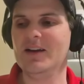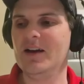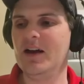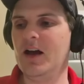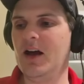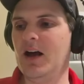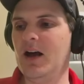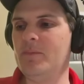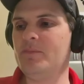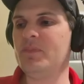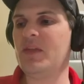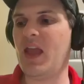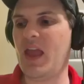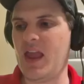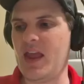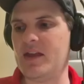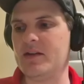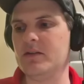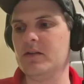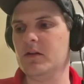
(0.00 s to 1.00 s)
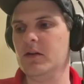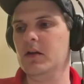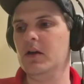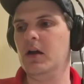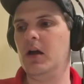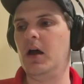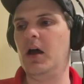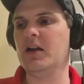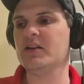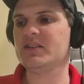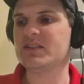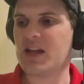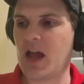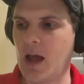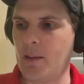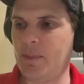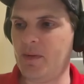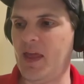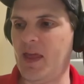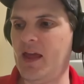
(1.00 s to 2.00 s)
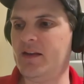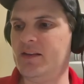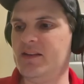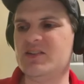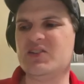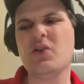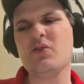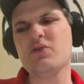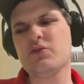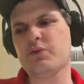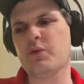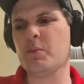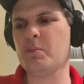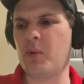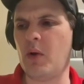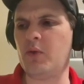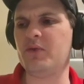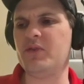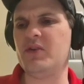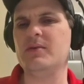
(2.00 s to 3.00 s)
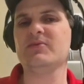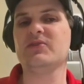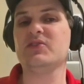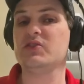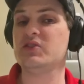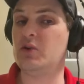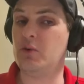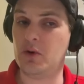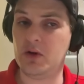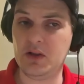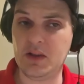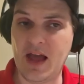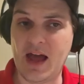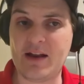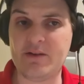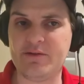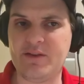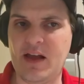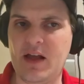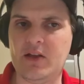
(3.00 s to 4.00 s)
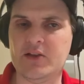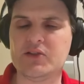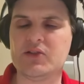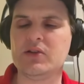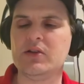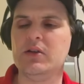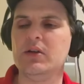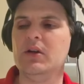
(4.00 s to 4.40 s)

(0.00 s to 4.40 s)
Um, and on top of that, and this goes for both teams because there are a lot of fouls,